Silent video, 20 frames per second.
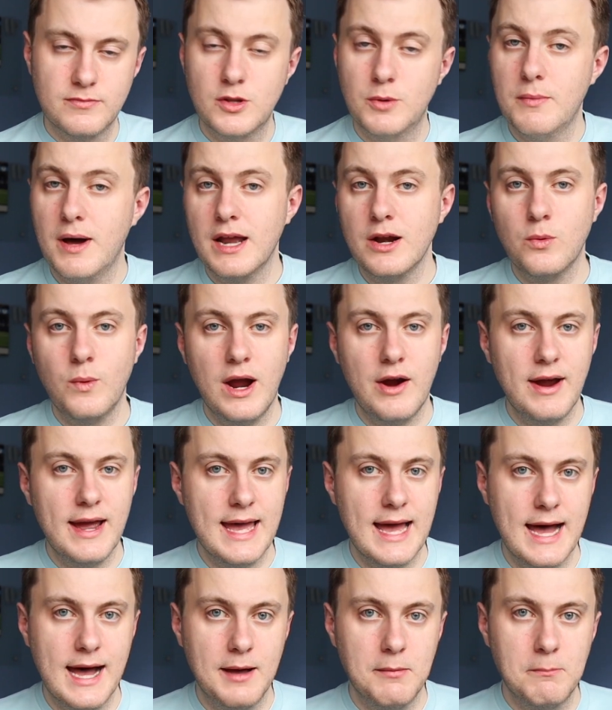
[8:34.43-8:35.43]
No matter where I
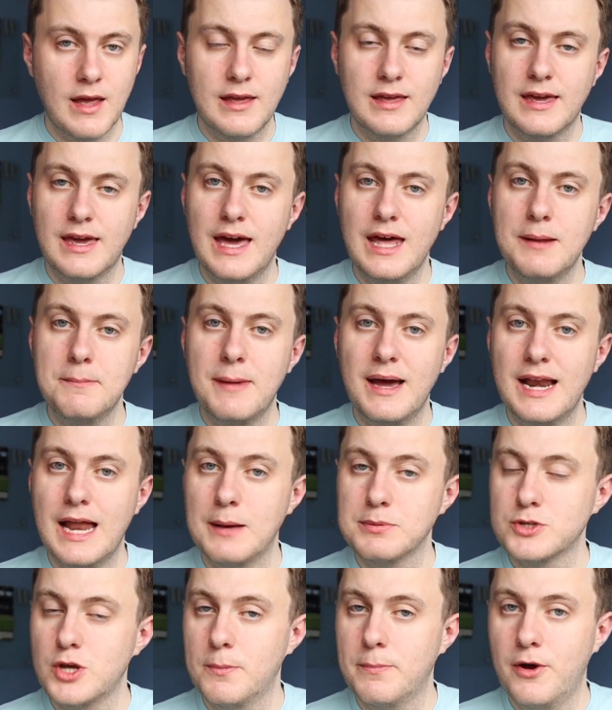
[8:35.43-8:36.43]
am, I can get my
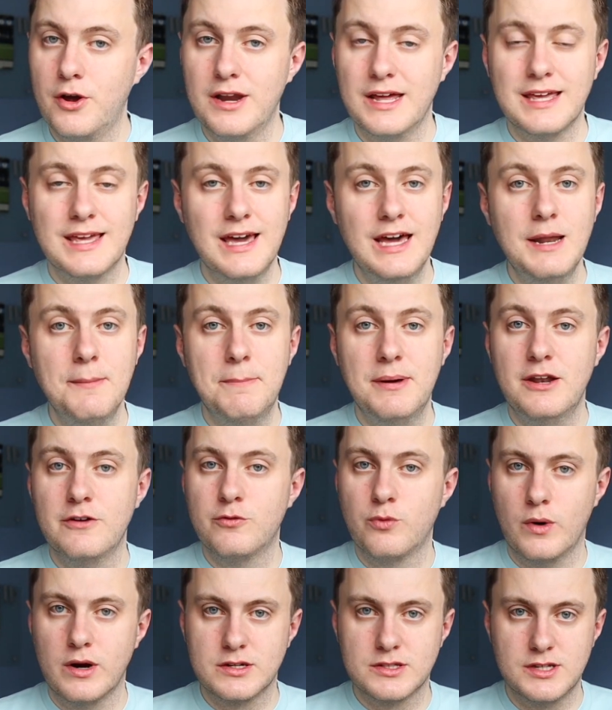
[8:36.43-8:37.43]
laptop out and get a bit
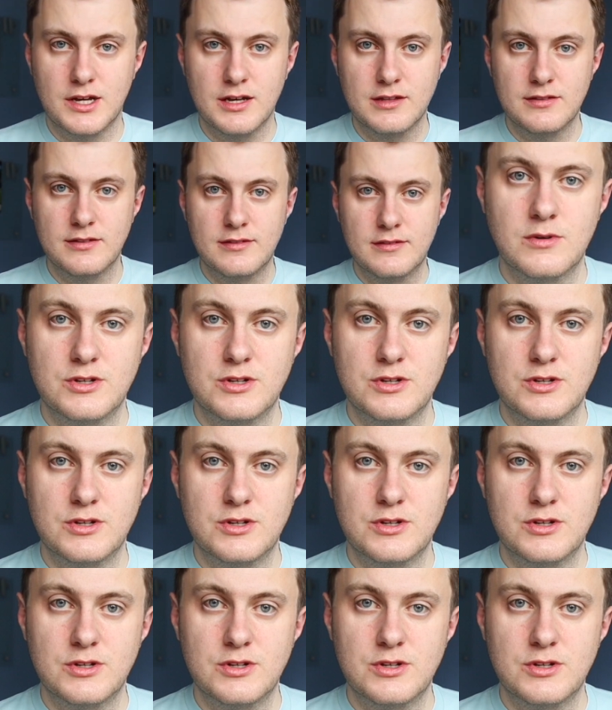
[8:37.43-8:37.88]
of work done,